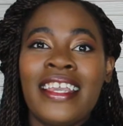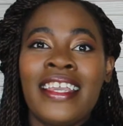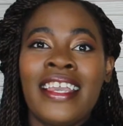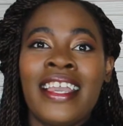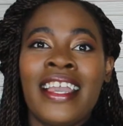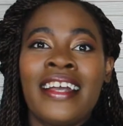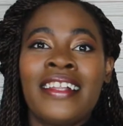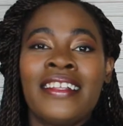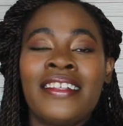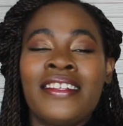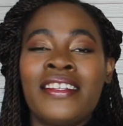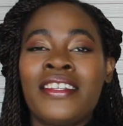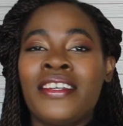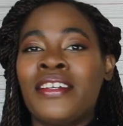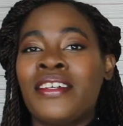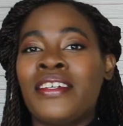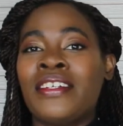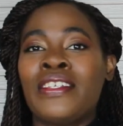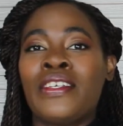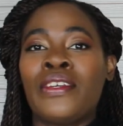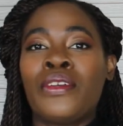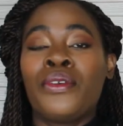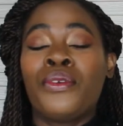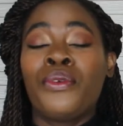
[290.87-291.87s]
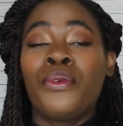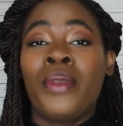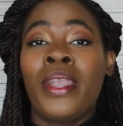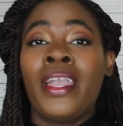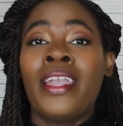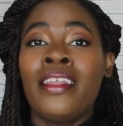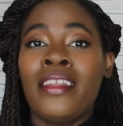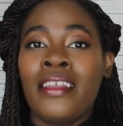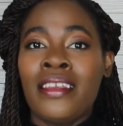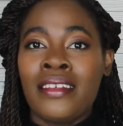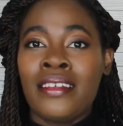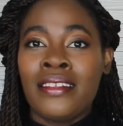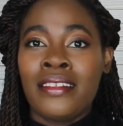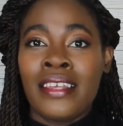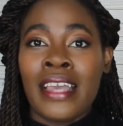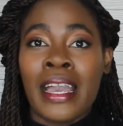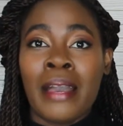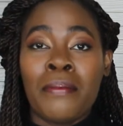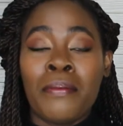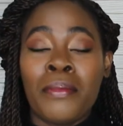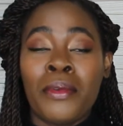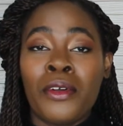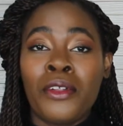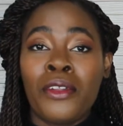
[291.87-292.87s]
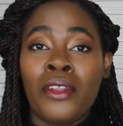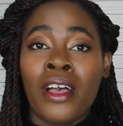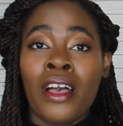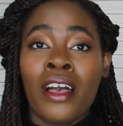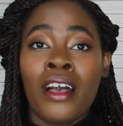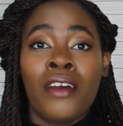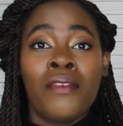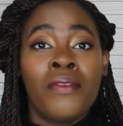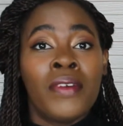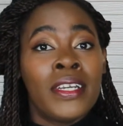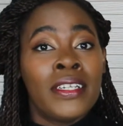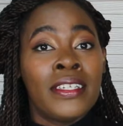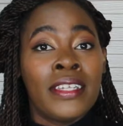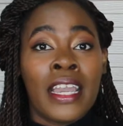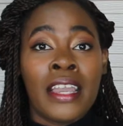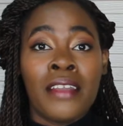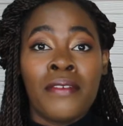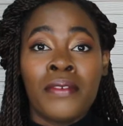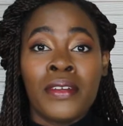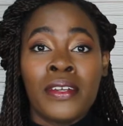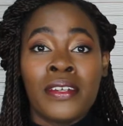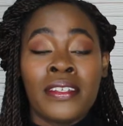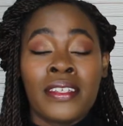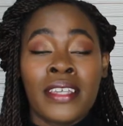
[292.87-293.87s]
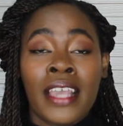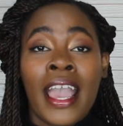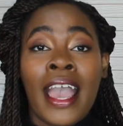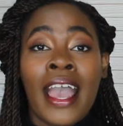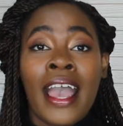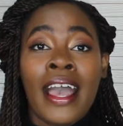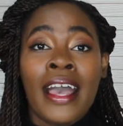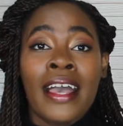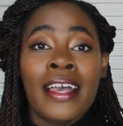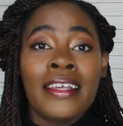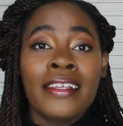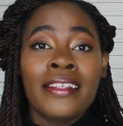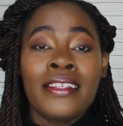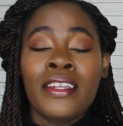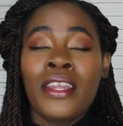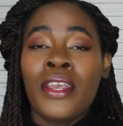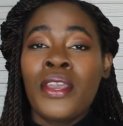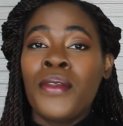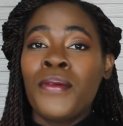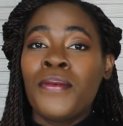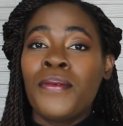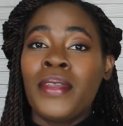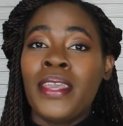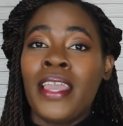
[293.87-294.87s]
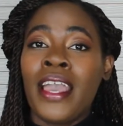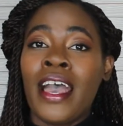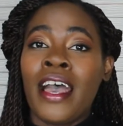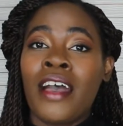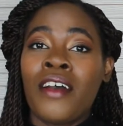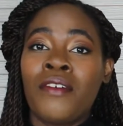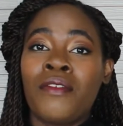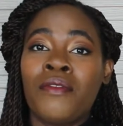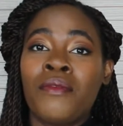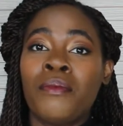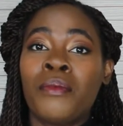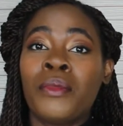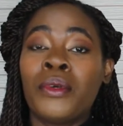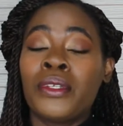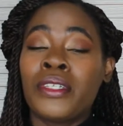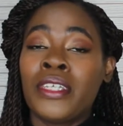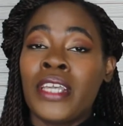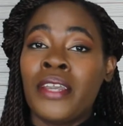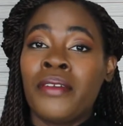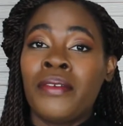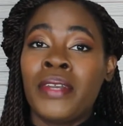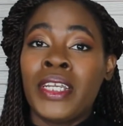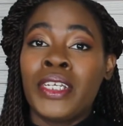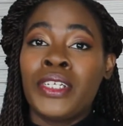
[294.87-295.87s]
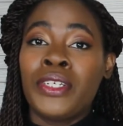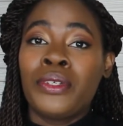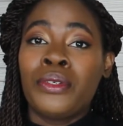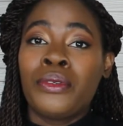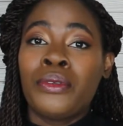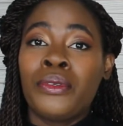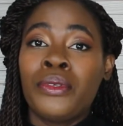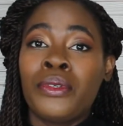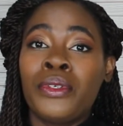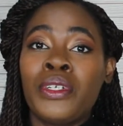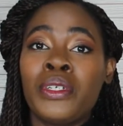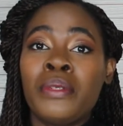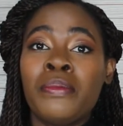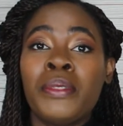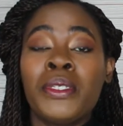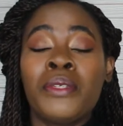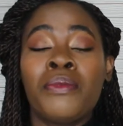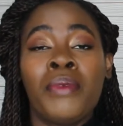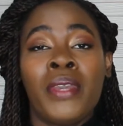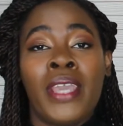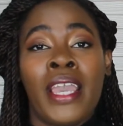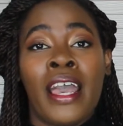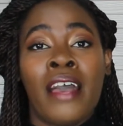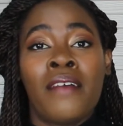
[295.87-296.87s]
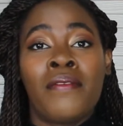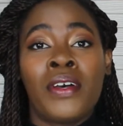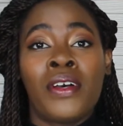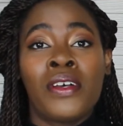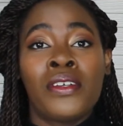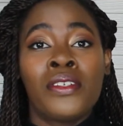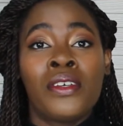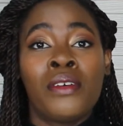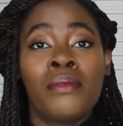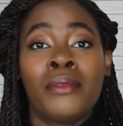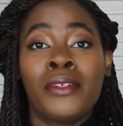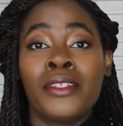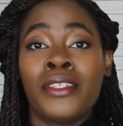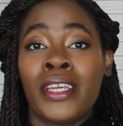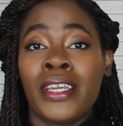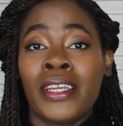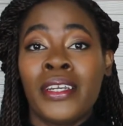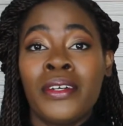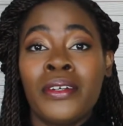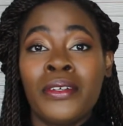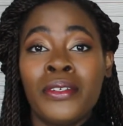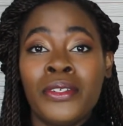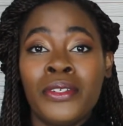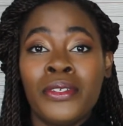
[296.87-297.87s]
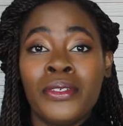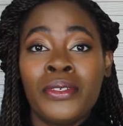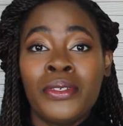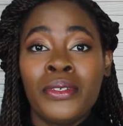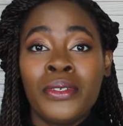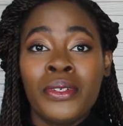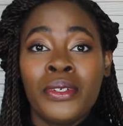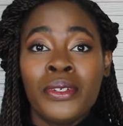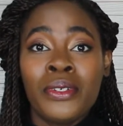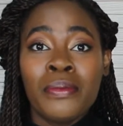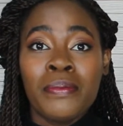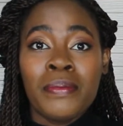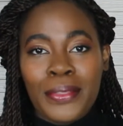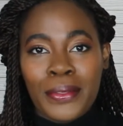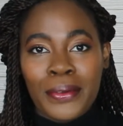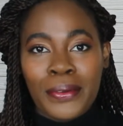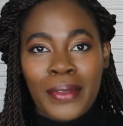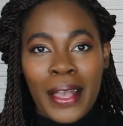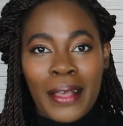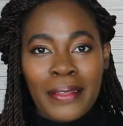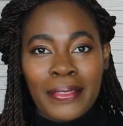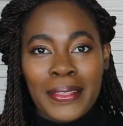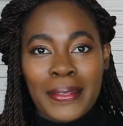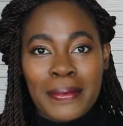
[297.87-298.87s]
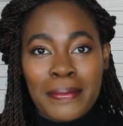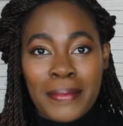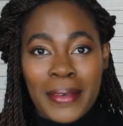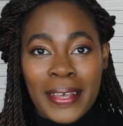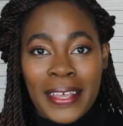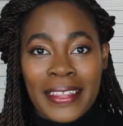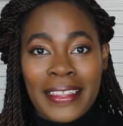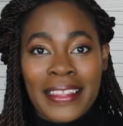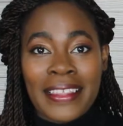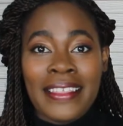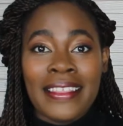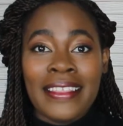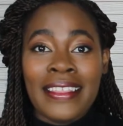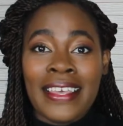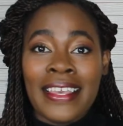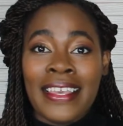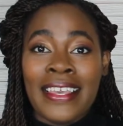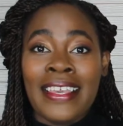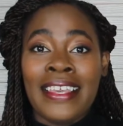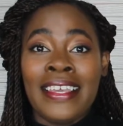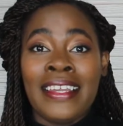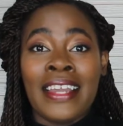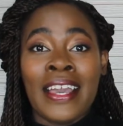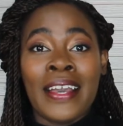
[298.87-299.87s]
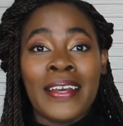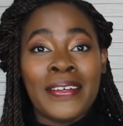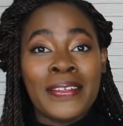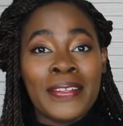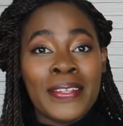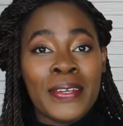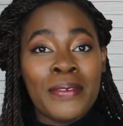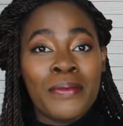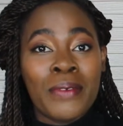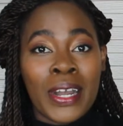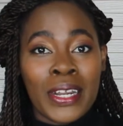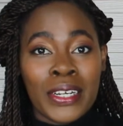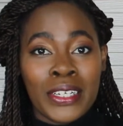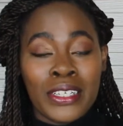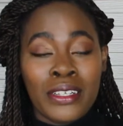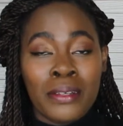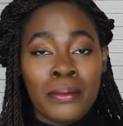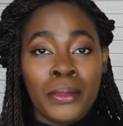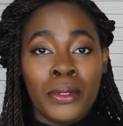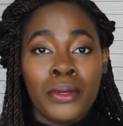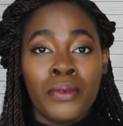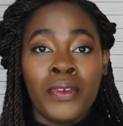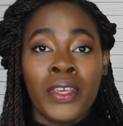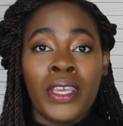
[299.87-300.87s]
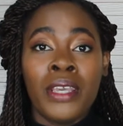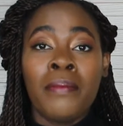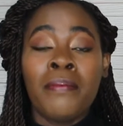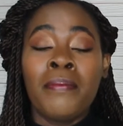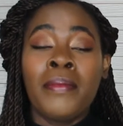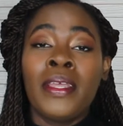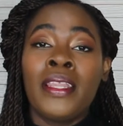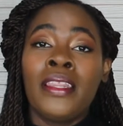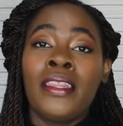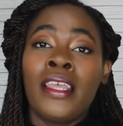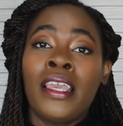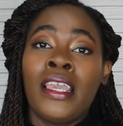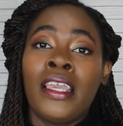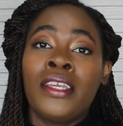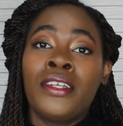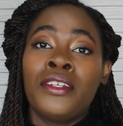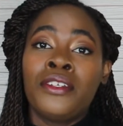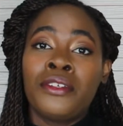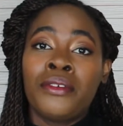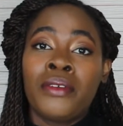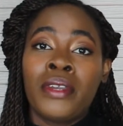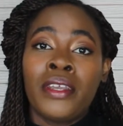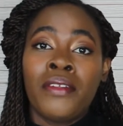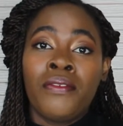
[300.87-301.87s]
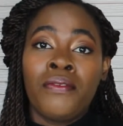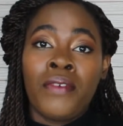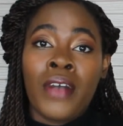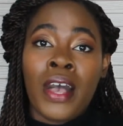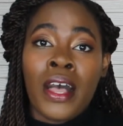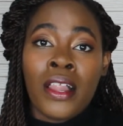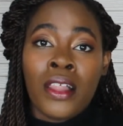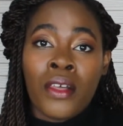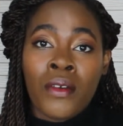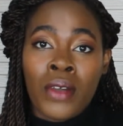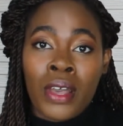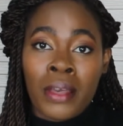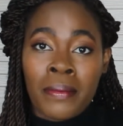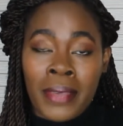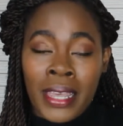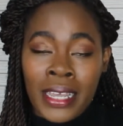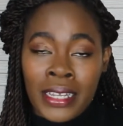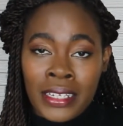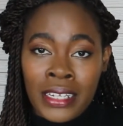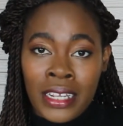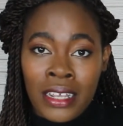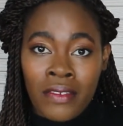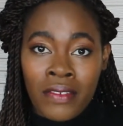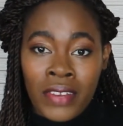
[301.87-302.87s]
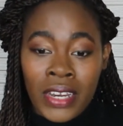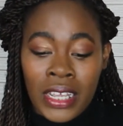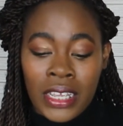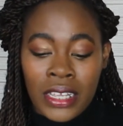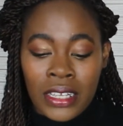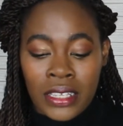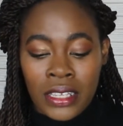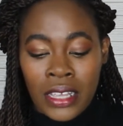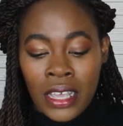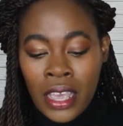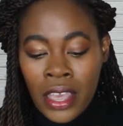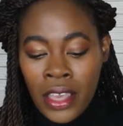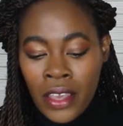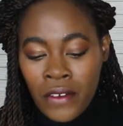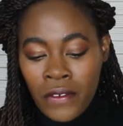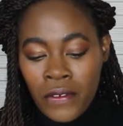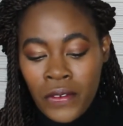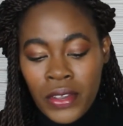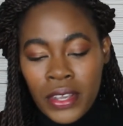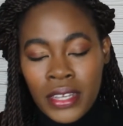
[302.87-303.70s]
Calendar is a great example of a diverse cast We have multiracial groups. We have also multicultural groups. Throughout the month, they not only watched the movie, but they enjoyed follow-up activities. For